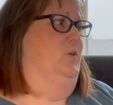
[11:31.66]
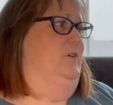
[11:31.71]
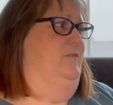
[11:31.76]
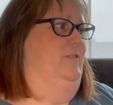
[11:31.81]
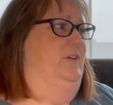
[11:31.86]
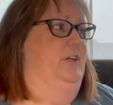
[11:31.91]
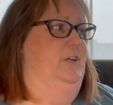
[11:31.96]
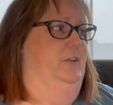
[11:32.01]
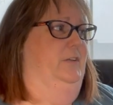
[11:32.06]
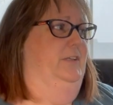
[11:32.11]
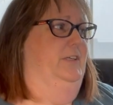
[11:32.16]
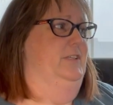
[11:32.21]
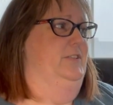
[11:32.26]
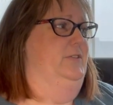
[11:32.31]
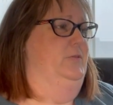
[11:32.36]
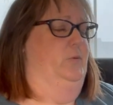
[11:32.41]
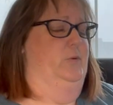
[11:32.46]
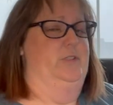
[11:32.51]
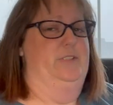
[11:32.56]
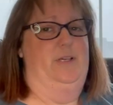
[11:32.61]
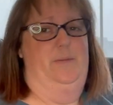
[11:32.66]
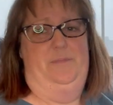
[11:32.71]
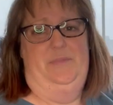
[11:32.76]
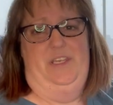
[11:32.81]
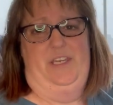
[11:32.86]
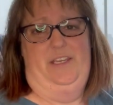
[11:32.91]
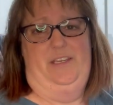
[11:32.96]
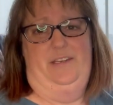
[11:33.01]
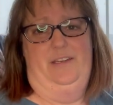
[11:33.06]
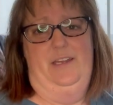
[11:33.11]
of illness or
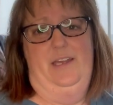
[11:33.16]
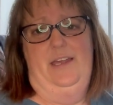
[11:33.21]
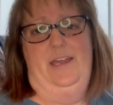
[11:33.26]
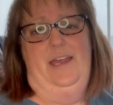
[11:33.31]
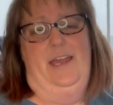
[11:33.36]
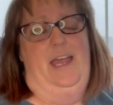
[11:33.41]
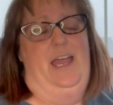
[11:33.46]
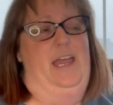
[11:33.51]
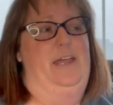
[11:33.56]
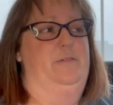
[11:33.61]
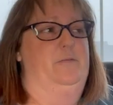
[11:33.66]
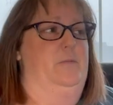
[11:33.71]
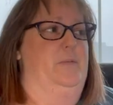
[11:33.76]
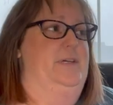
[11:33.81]
something. And